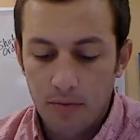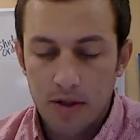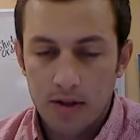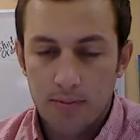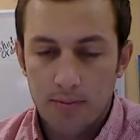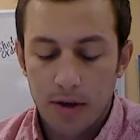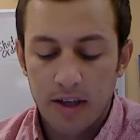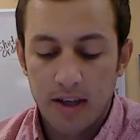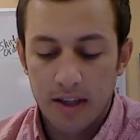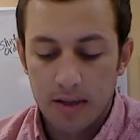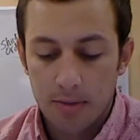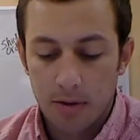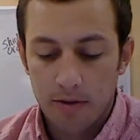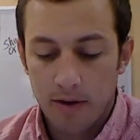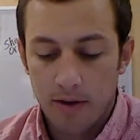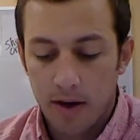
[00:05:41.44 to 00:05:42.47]
it's
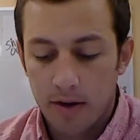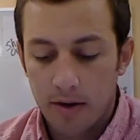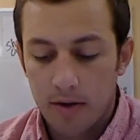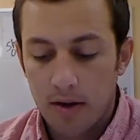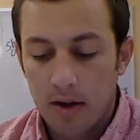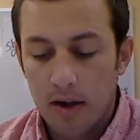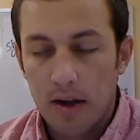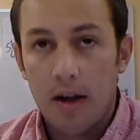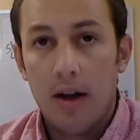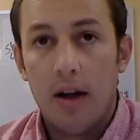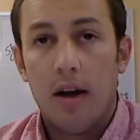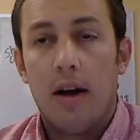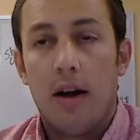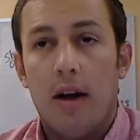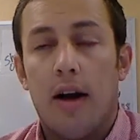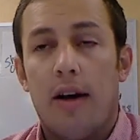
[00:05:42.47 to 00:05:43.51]
predictable value,
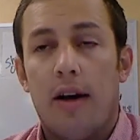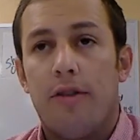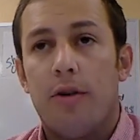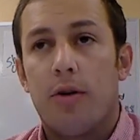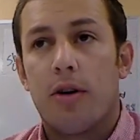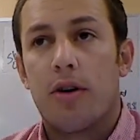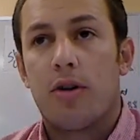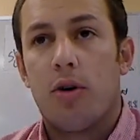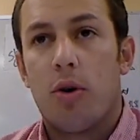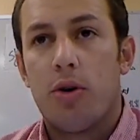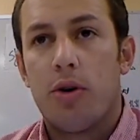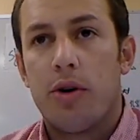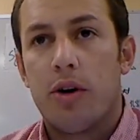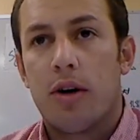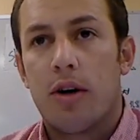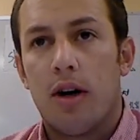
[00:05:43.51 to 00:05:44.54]
and if you were to total
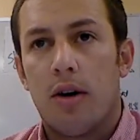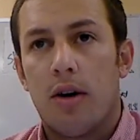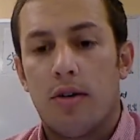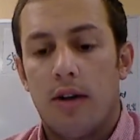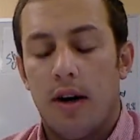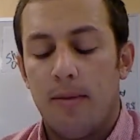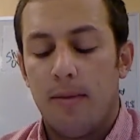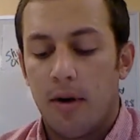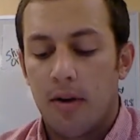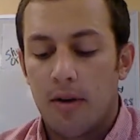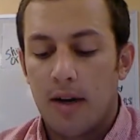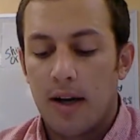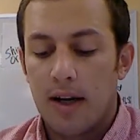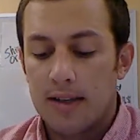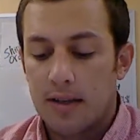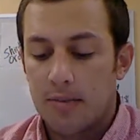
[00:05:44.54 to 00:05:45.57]
your car out, that amount of
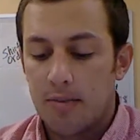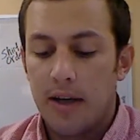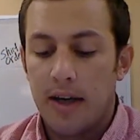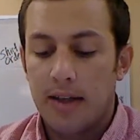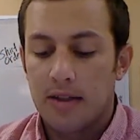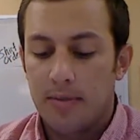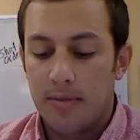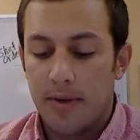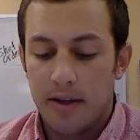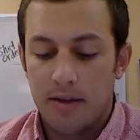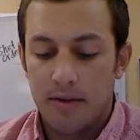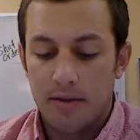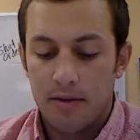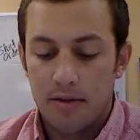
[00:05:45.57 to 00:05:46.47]
loss can be estimated.